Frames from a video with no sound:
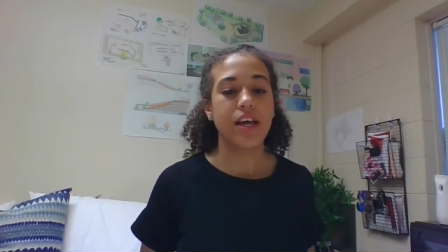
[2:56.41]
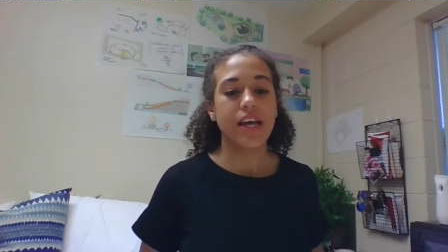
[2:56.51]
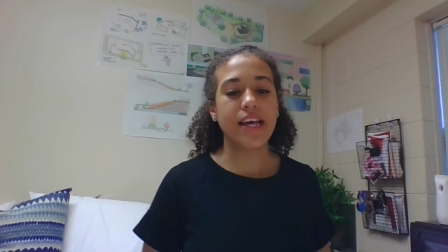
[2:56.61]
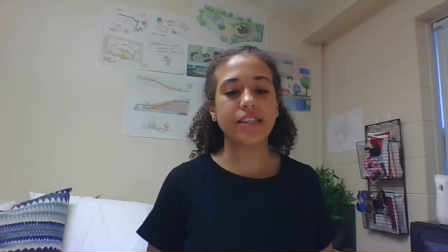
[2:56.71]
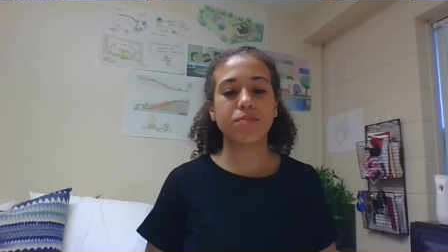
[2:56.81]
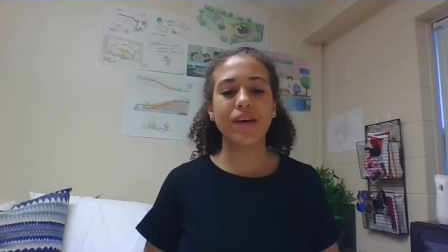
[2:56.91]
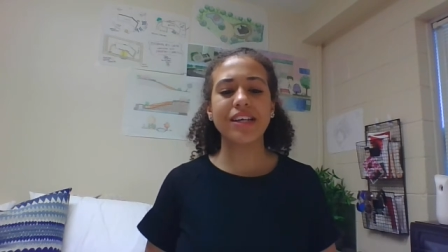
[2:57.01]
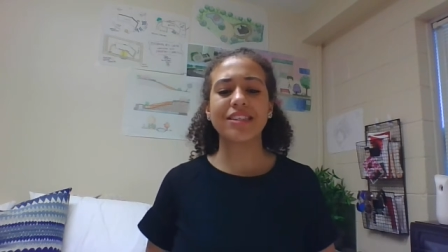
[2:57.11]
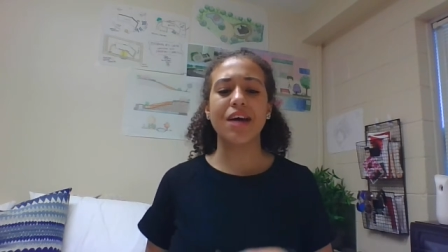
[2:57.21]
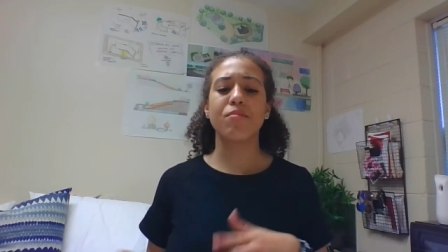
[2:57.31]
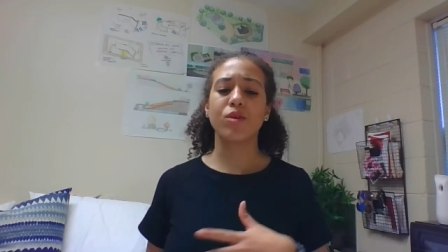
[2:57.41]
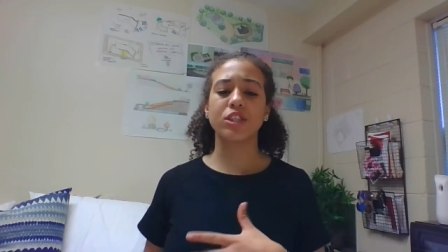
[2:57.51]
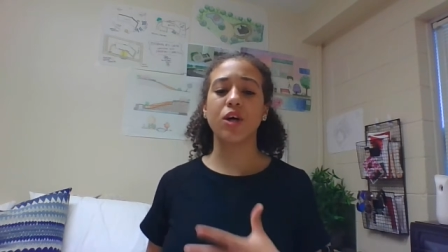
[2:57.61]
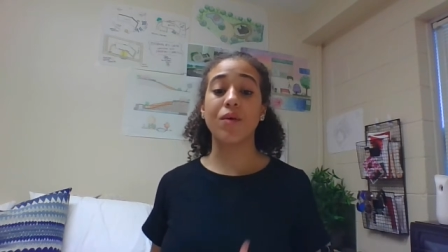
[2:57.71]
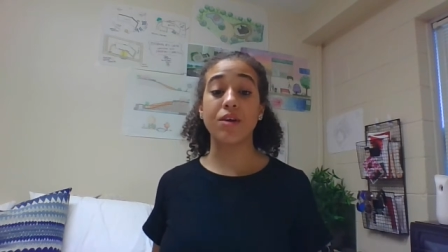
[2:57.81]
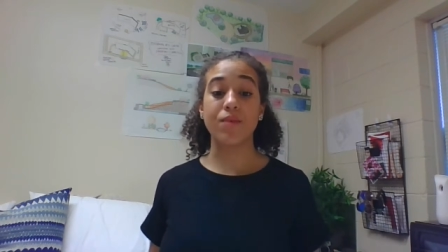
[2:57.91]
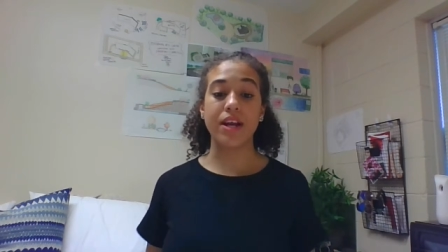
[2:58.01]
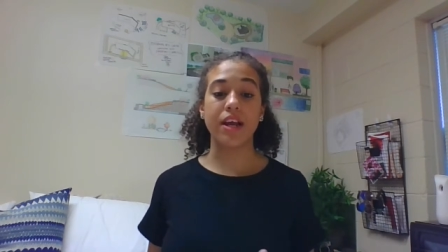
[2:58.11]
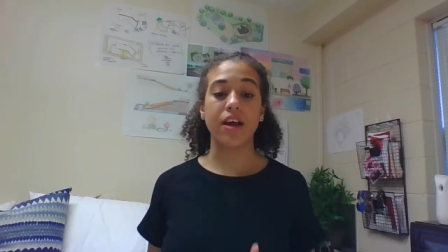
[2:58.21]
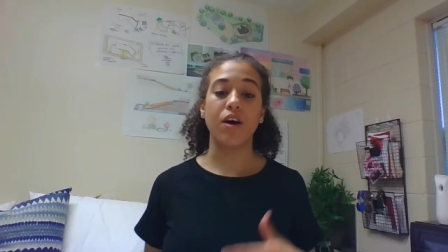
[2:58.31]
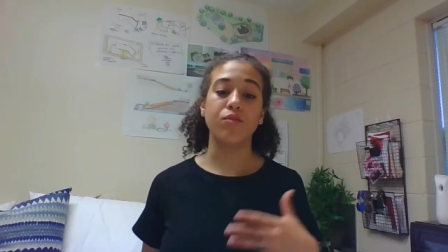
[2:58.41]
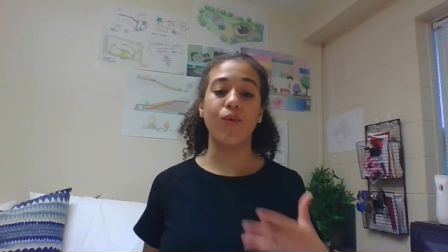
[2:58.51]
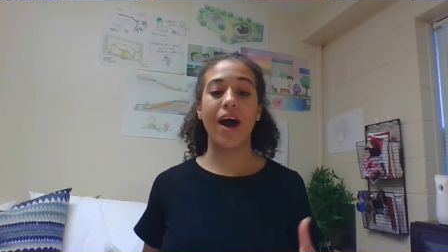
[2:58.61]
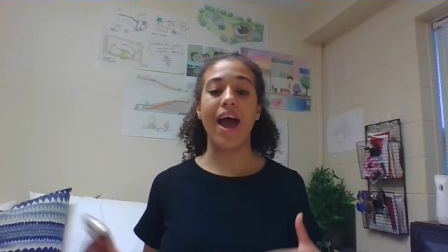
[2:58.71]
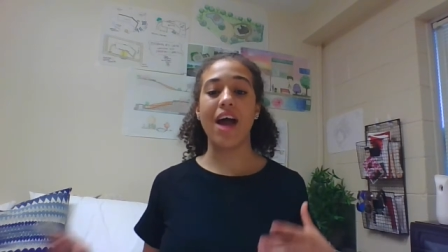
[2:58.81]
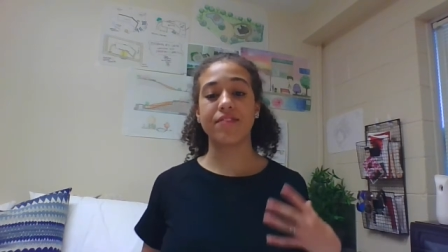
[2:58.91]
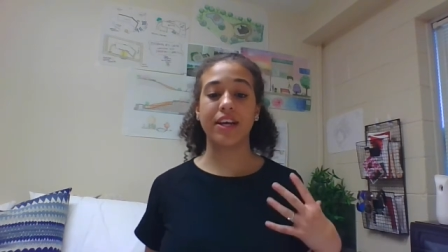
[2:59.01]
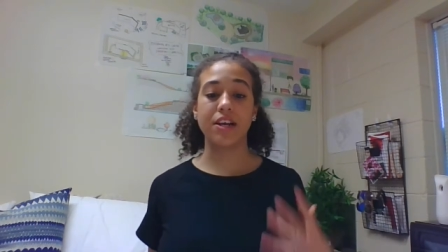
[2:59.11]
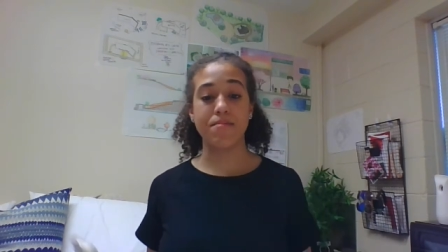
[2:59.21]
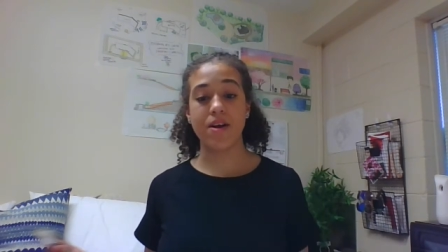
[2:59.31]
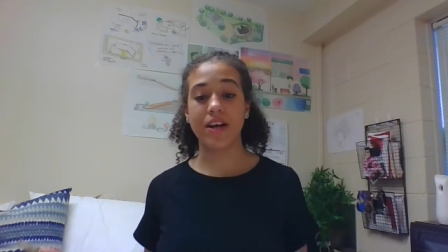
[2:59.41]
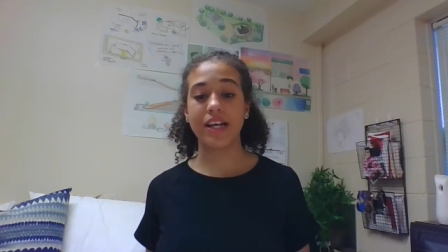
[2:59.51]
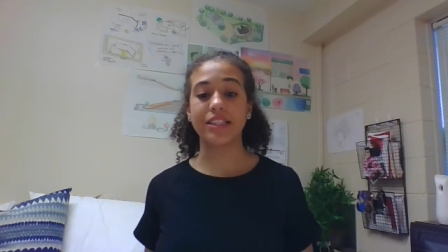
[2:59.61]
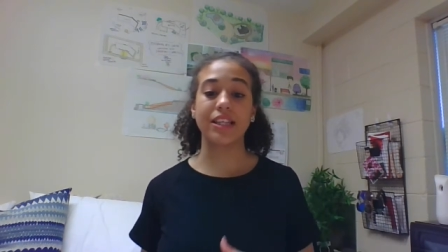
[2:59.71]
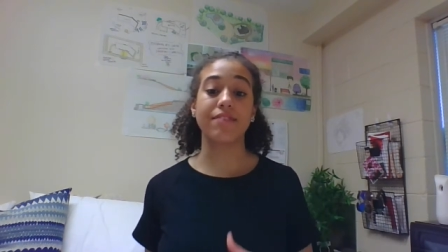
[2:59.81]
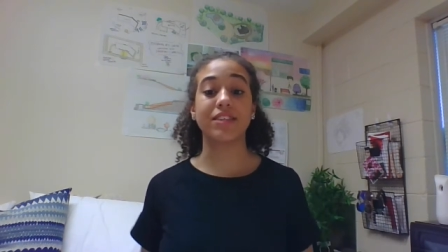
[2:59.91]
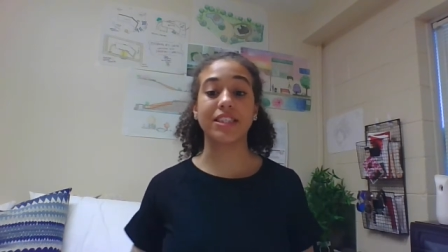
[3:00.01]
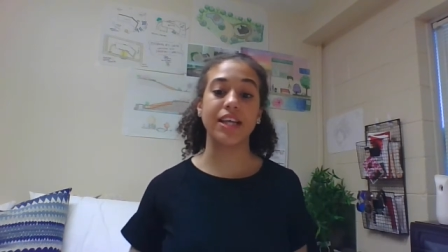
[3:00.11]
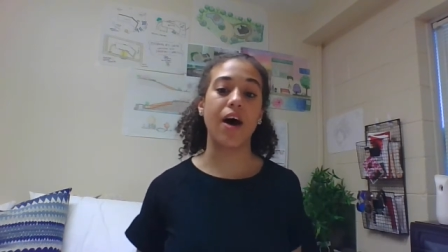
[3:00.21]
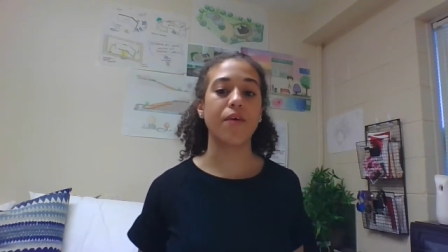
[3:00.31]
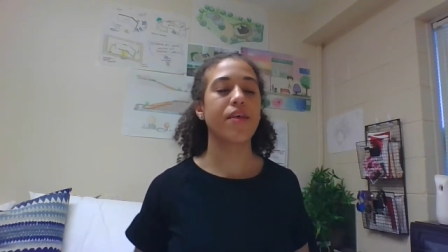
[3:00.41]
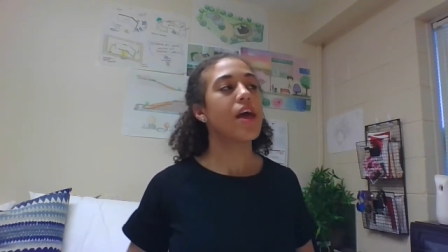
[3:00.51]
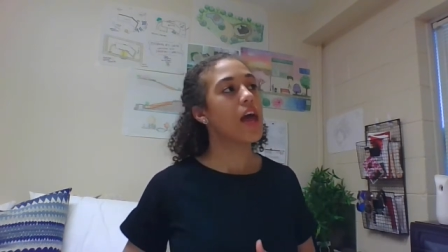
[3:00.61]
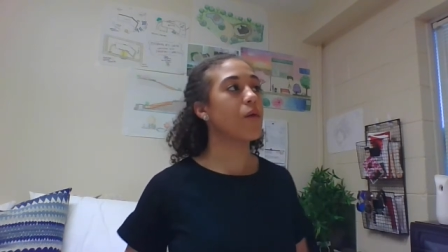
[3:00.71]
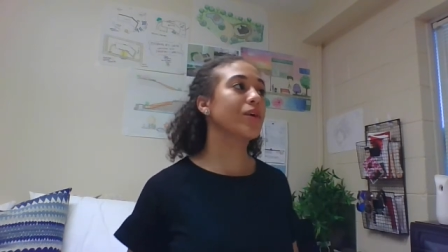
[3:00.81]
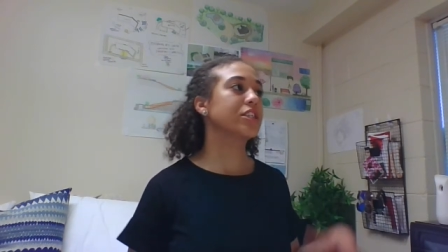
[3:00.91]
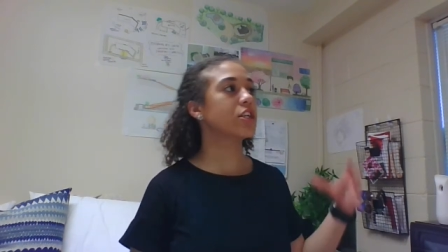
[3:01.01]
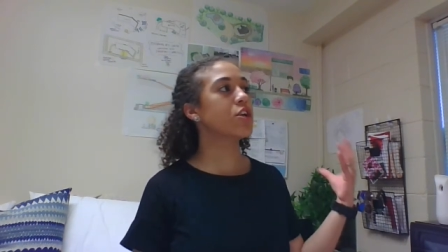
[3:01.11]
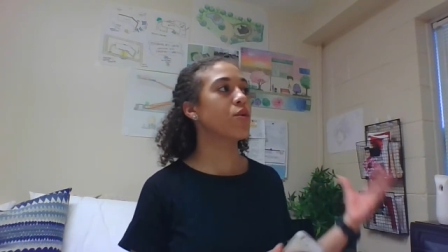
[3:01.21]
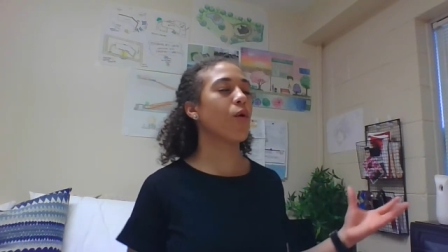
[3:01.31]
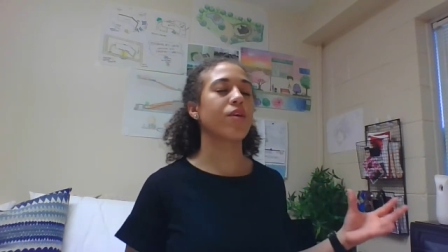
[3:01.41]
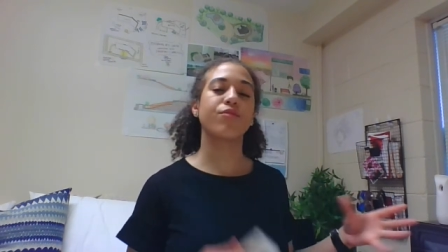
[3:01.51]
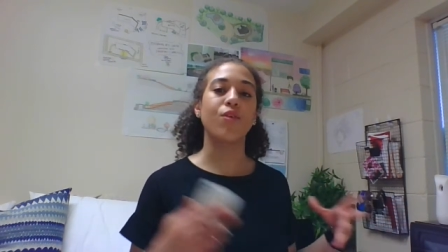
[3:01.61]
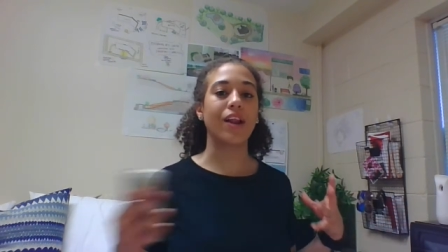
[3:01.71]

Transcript: He explains that more so in the reading of why African Americans left the South and went to the North for